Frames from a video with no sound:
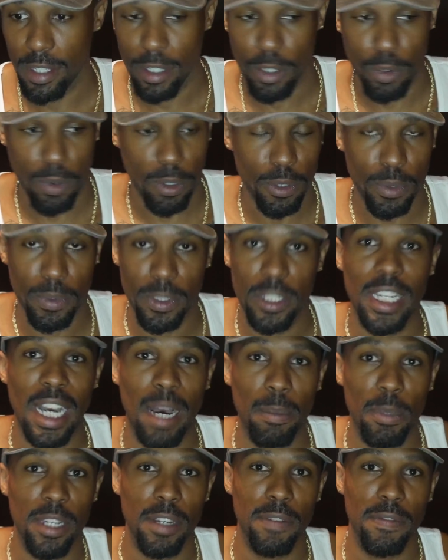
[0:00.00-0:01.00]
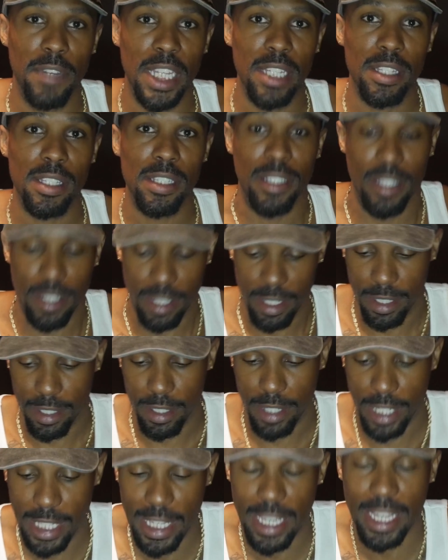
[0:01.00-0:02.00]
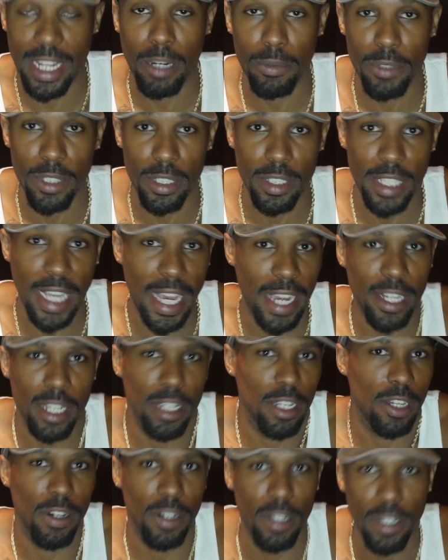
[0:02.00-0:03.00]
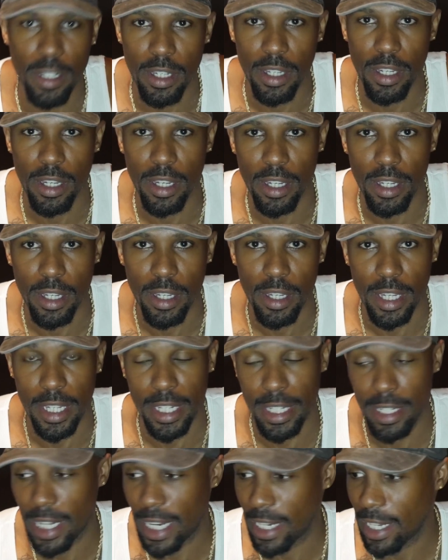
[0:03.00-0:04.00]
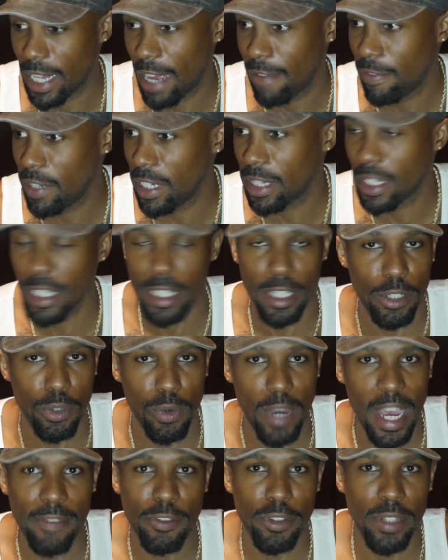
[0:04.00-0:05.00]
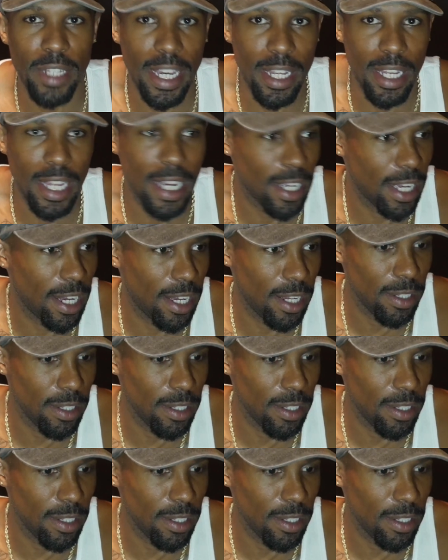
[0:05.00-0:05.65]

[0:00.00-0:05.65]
grocery shopping event. Again, I was just tagging along. And I didn't have anything to do after that, like